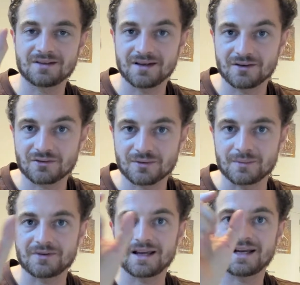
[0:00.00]
in the
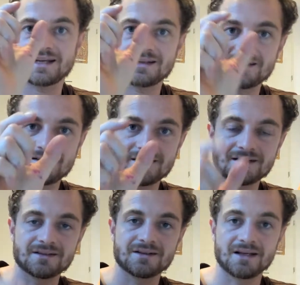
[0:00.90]
script and
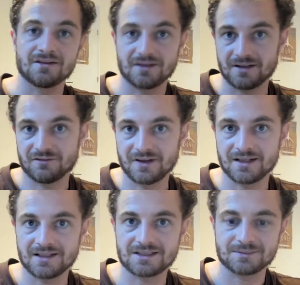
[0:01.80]
in
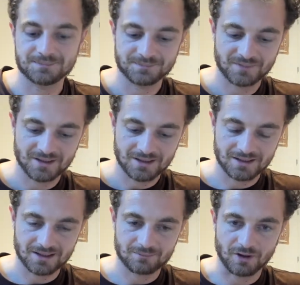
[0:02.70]
Finglish,
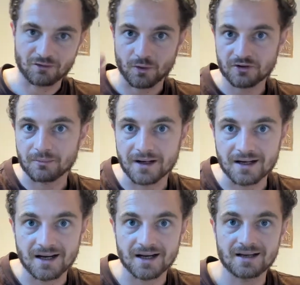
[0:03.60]
of course my
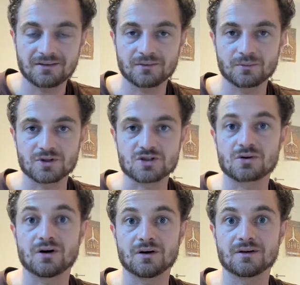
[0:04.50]
eyes were
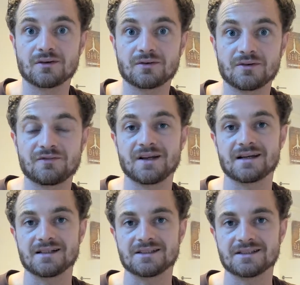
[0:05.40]
drawn to the
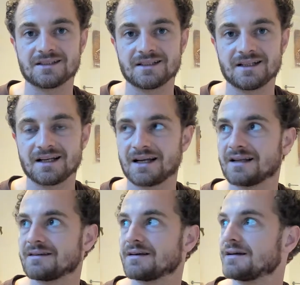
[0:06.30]
Finglish,
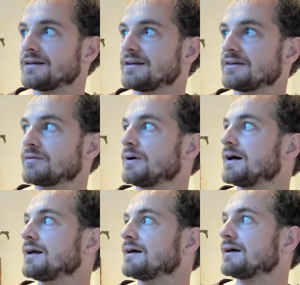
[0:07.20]
and that's
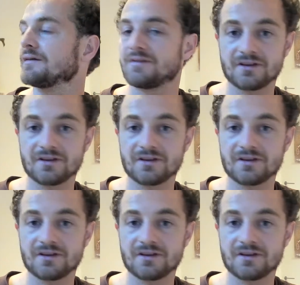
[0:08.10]
why this